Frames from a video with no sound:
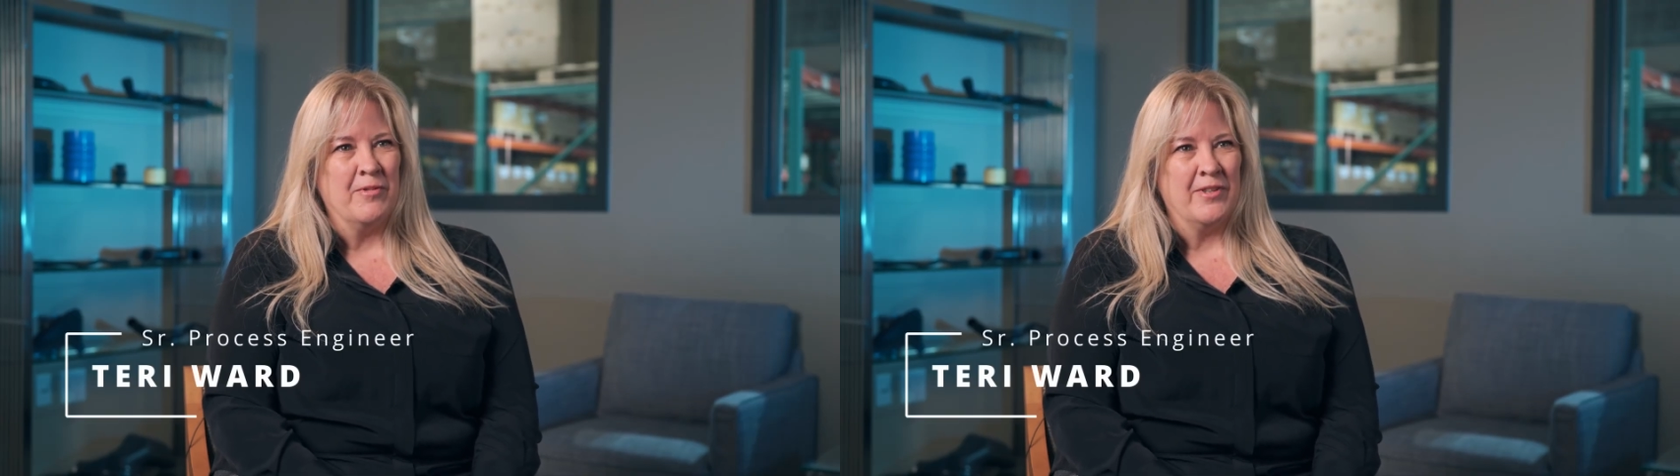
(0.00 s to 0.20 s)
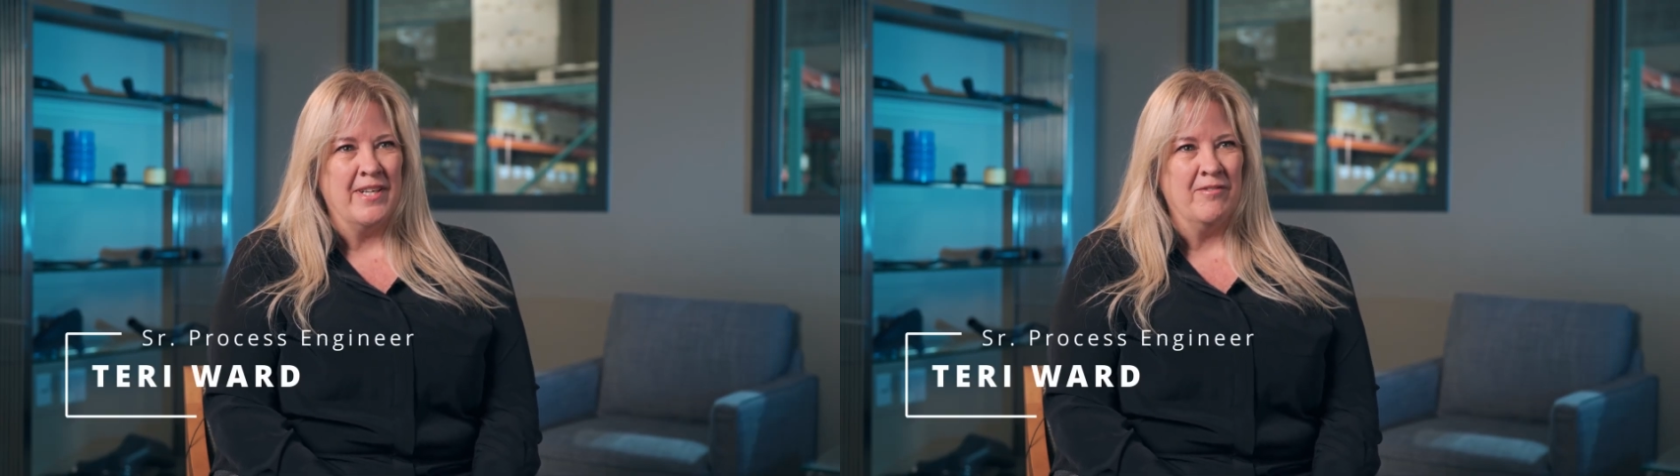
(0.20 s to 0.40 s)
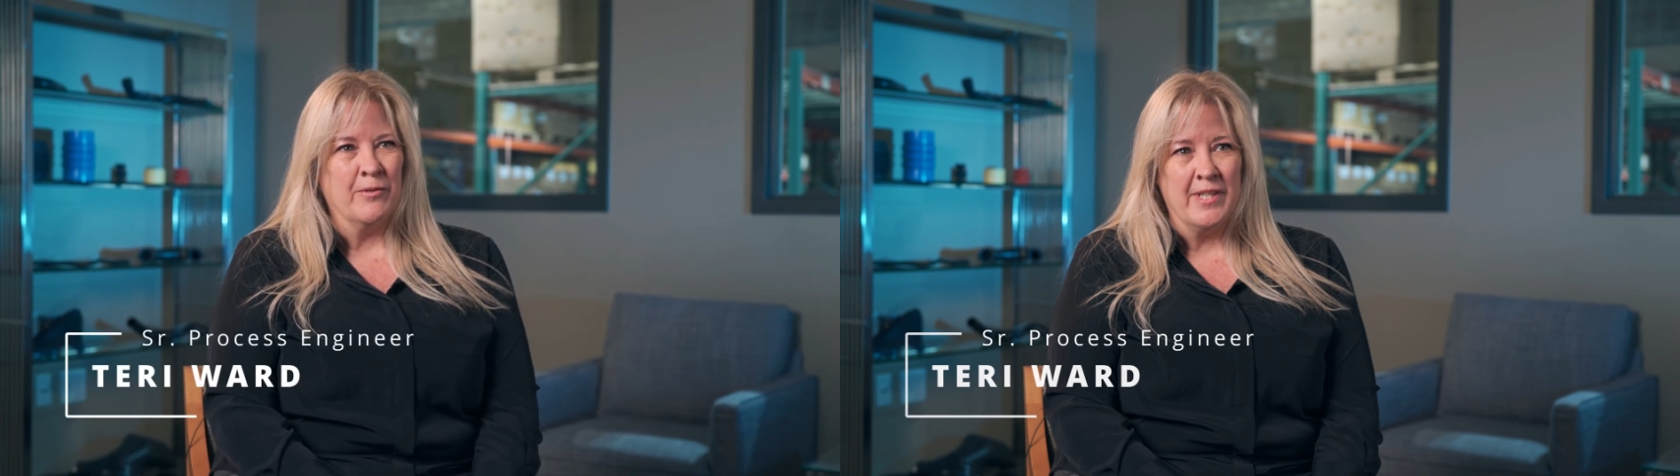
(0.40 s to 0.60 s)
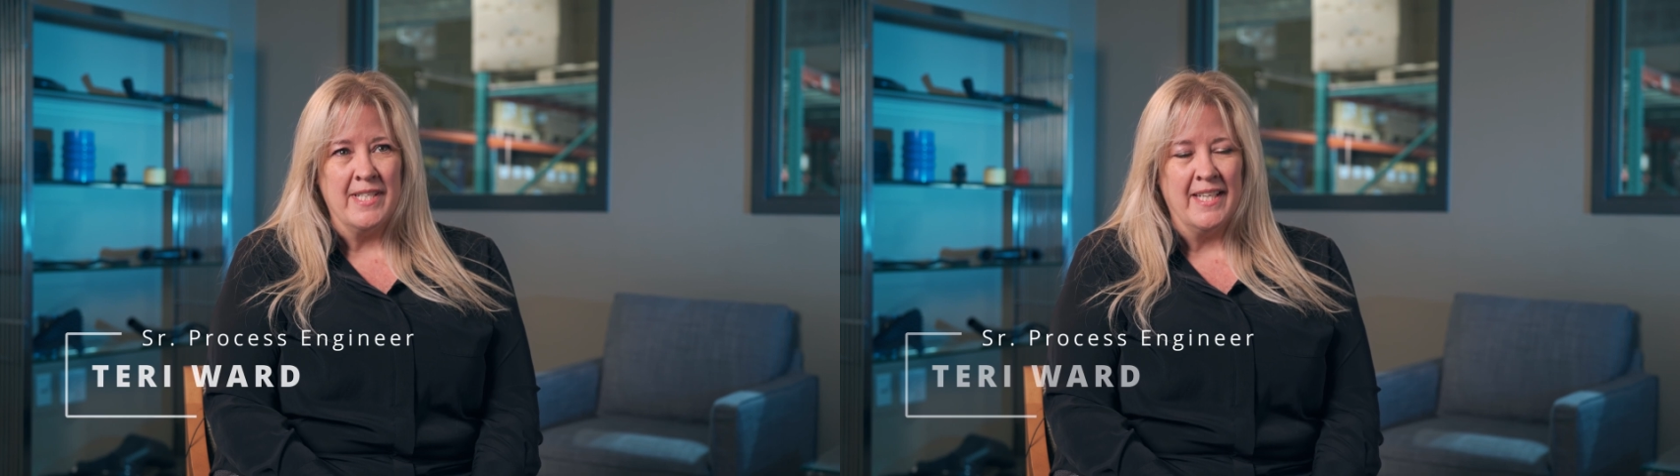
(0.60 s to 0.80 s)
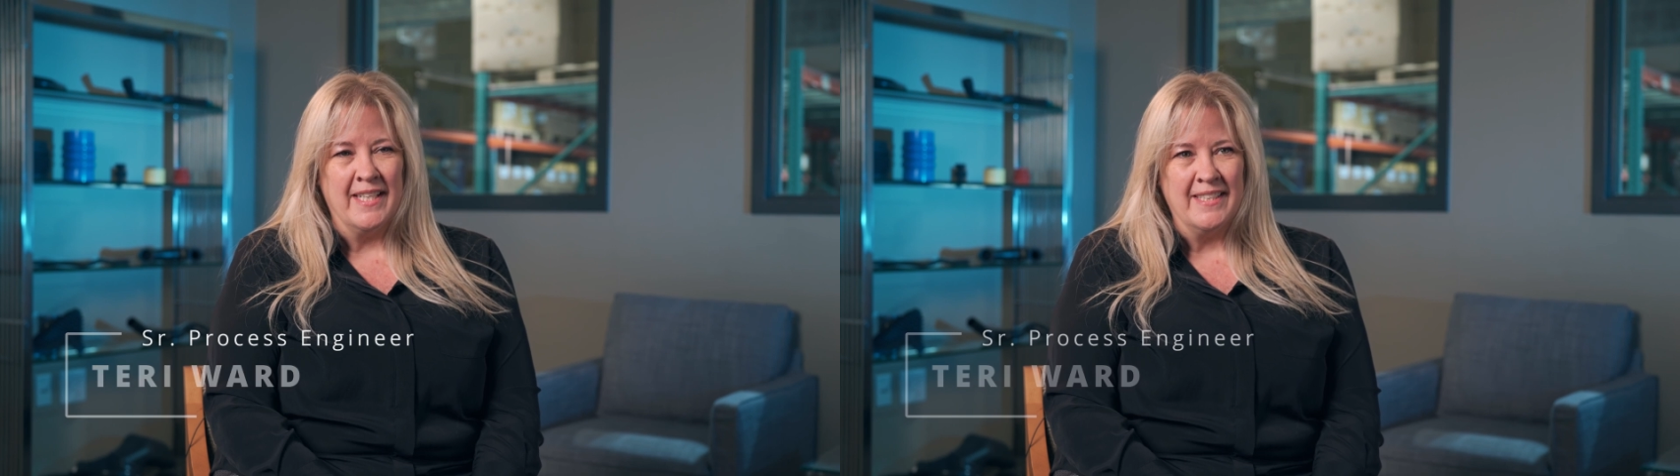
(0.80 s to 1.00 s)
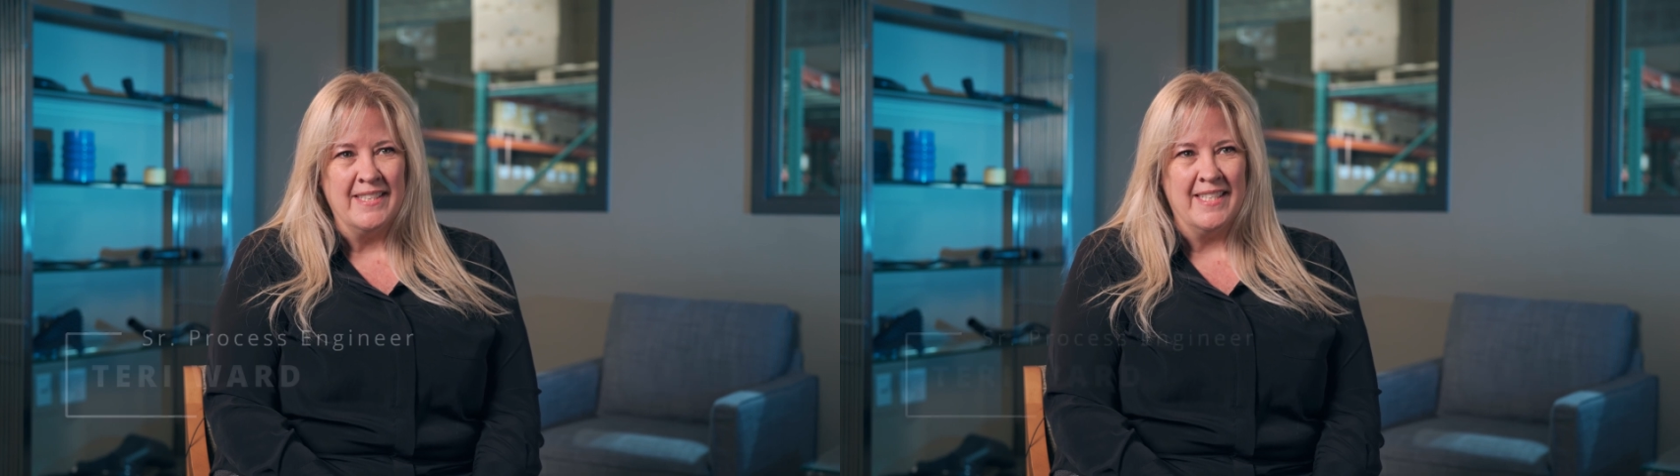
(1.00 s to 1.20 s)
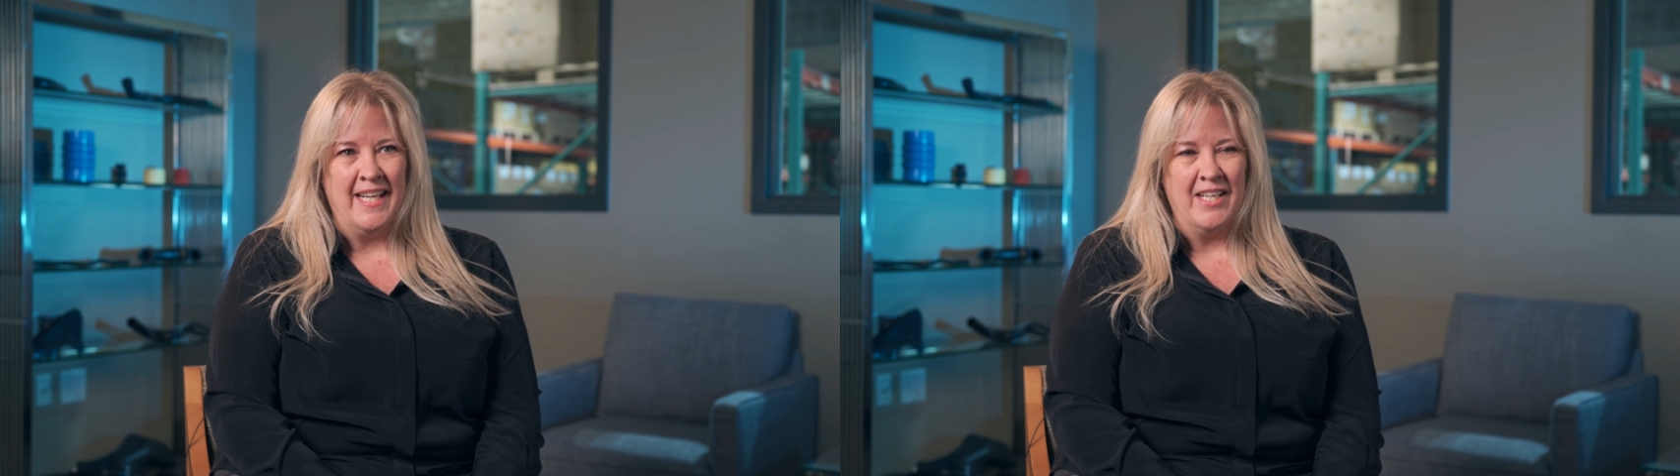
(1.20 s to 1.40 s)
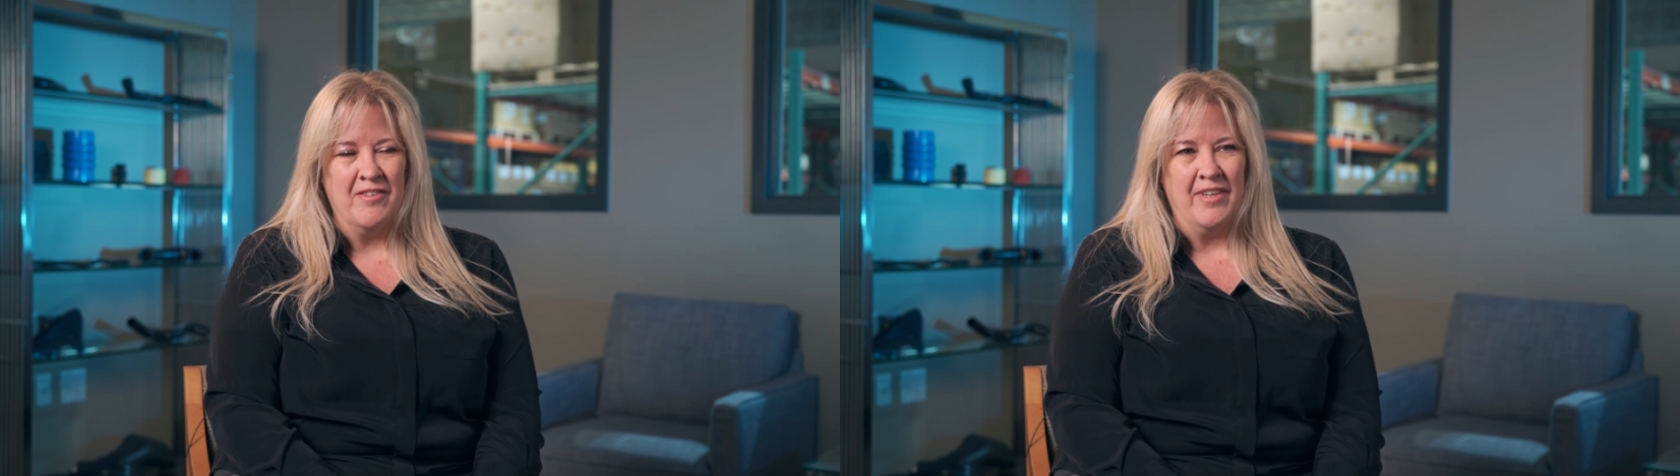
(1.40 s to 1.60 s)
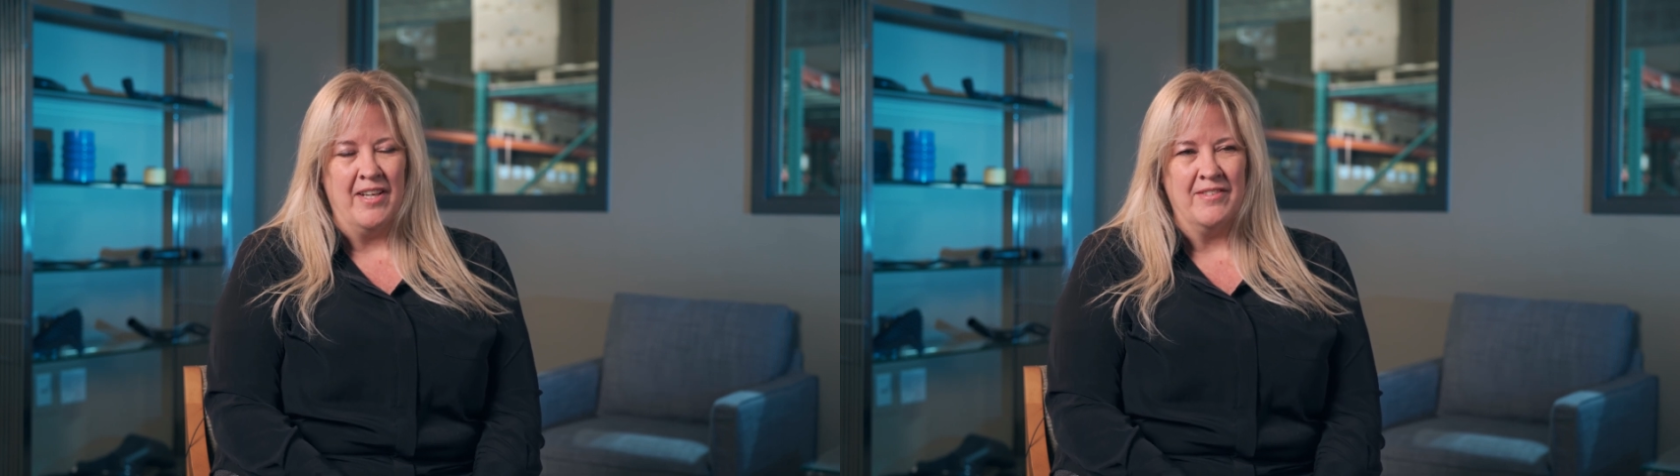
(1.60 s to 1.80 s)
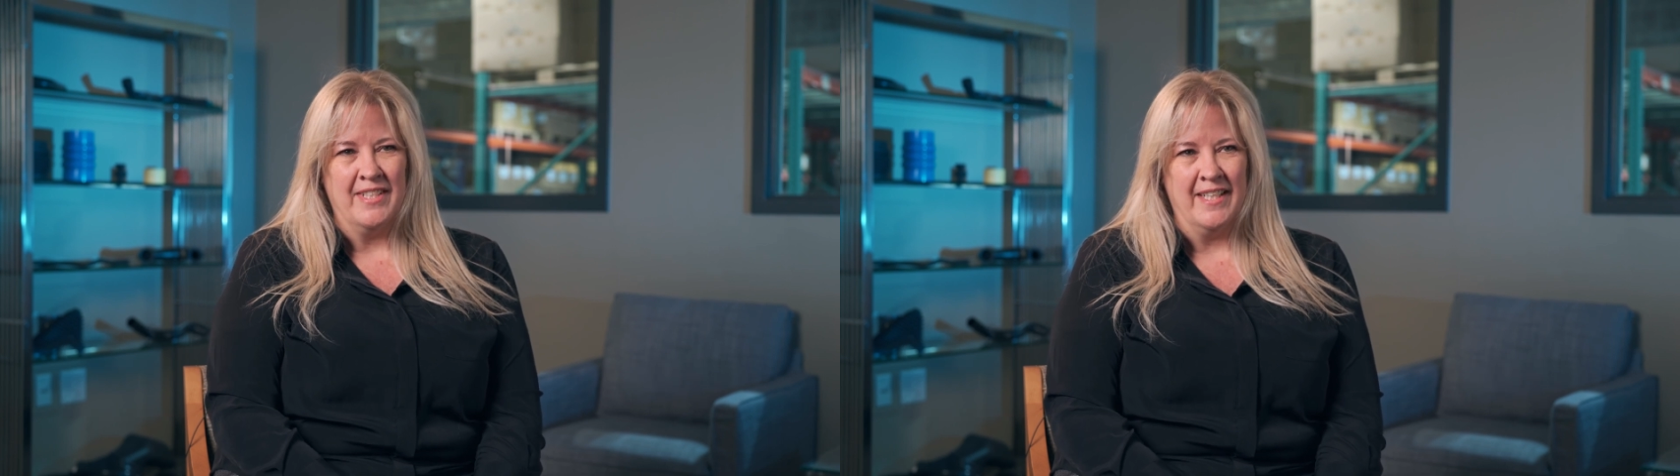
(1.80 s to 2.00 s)
340 ton to
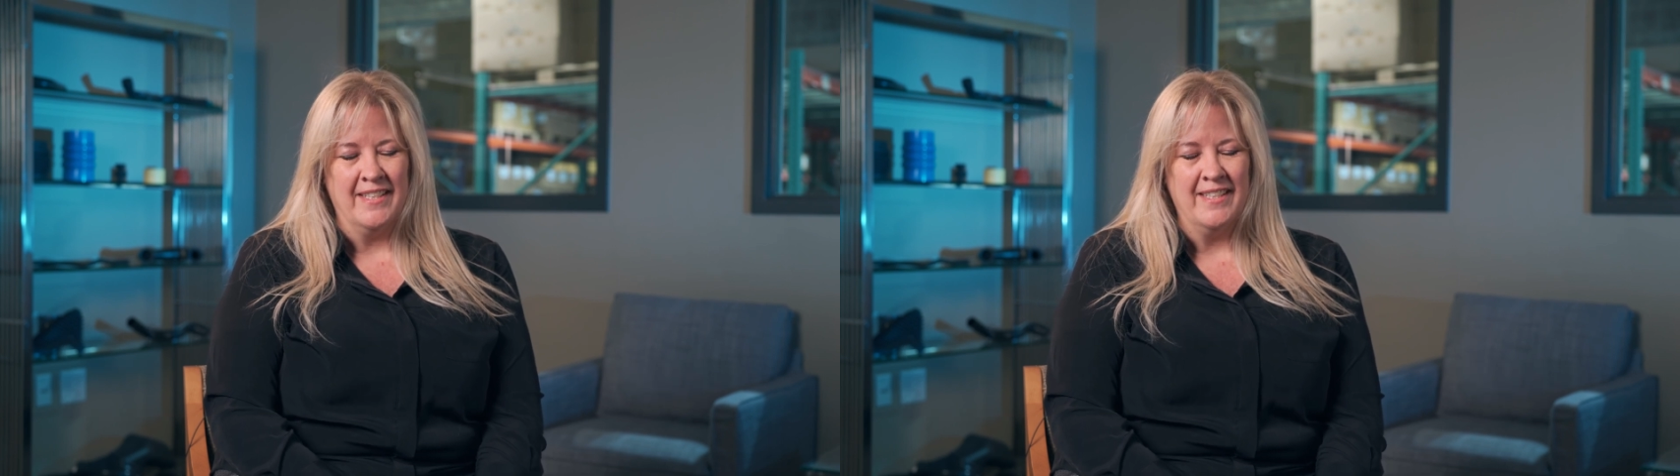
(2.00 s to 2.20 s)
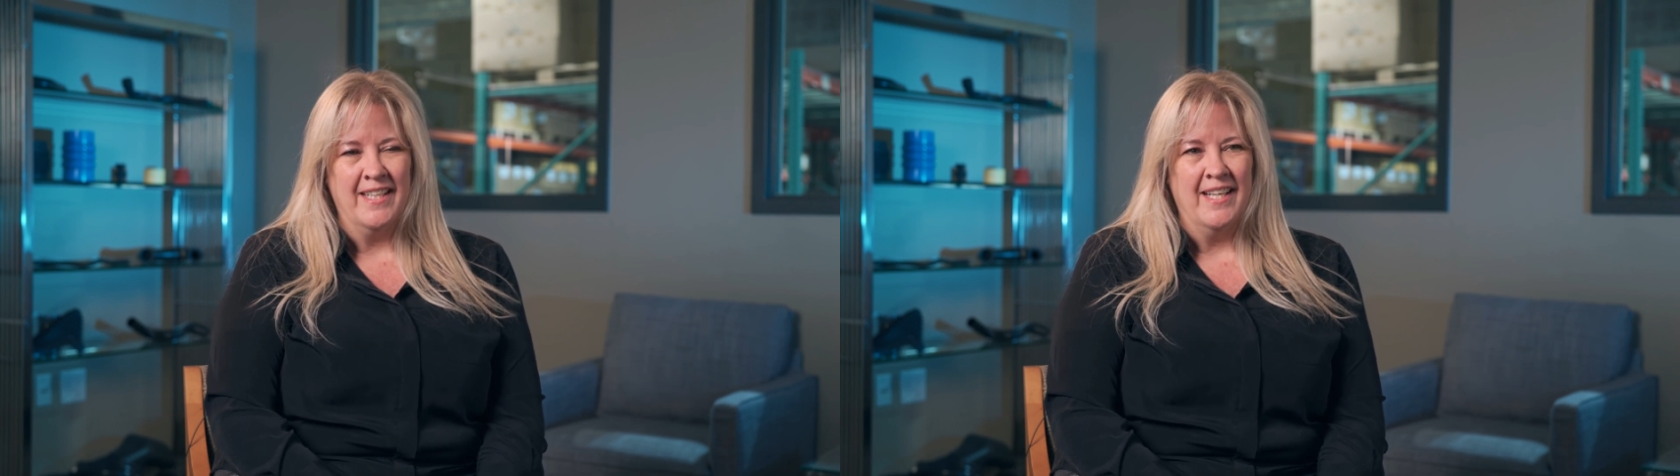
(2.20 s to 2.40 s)
85 ton.